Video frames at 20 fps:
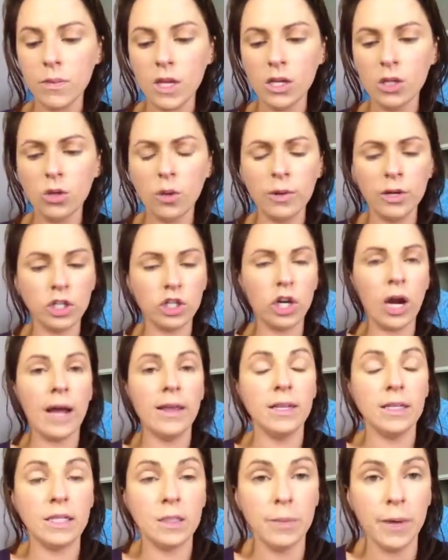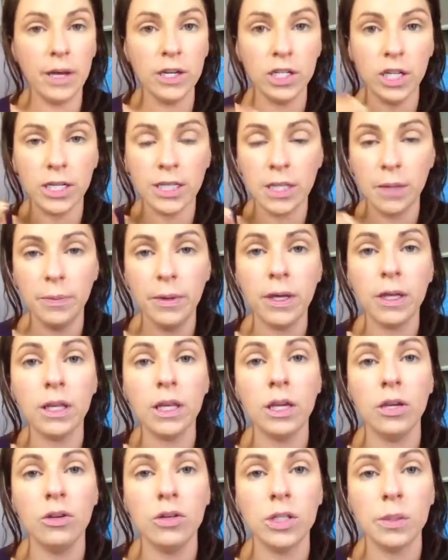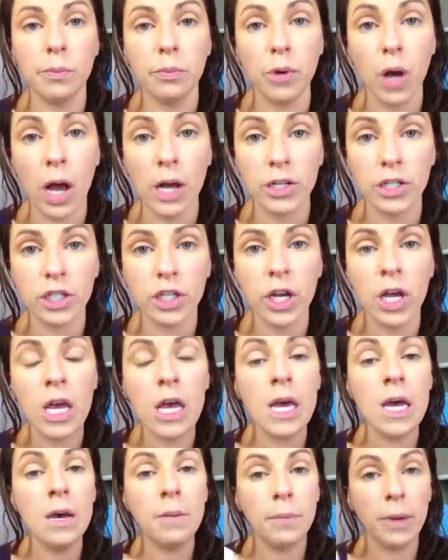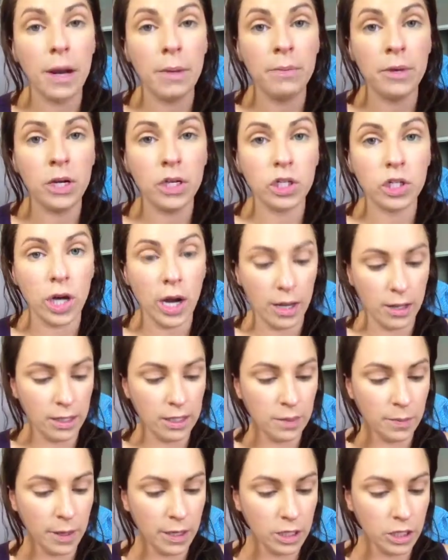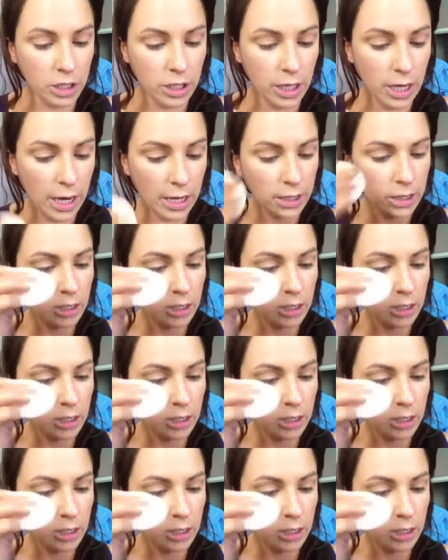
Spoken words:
So I'm going to try the sponge. I typically use a brush, but I'm going to try the sponge today.